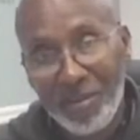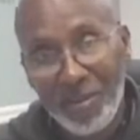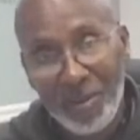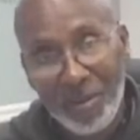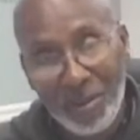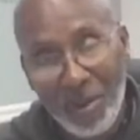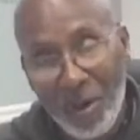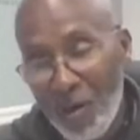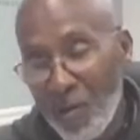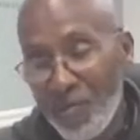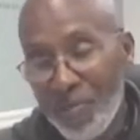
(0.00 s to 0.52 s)

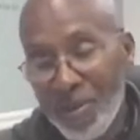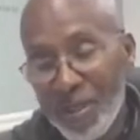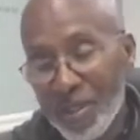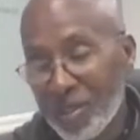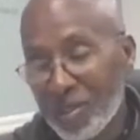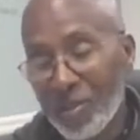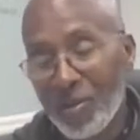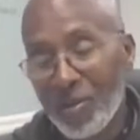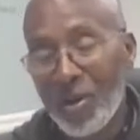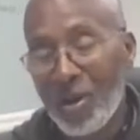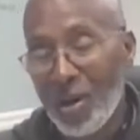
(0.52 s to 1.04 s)
Don't be
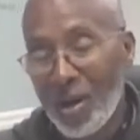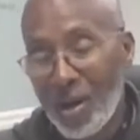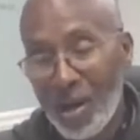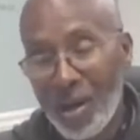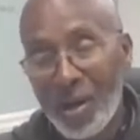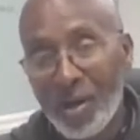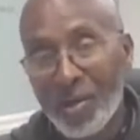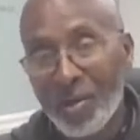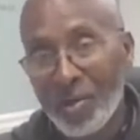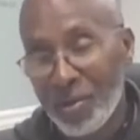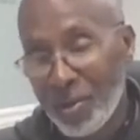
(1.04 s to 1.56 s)
so
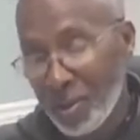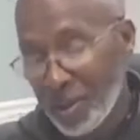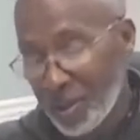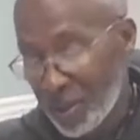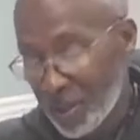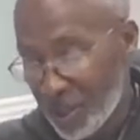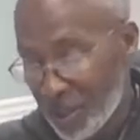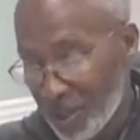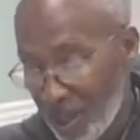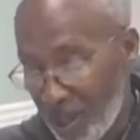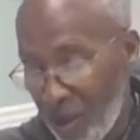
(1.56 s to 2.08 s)
hard on
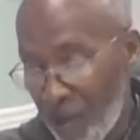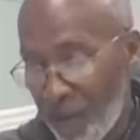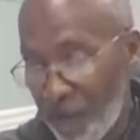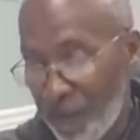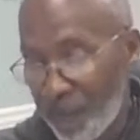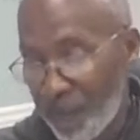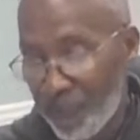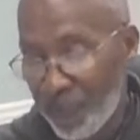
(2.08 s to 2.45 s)
yourself.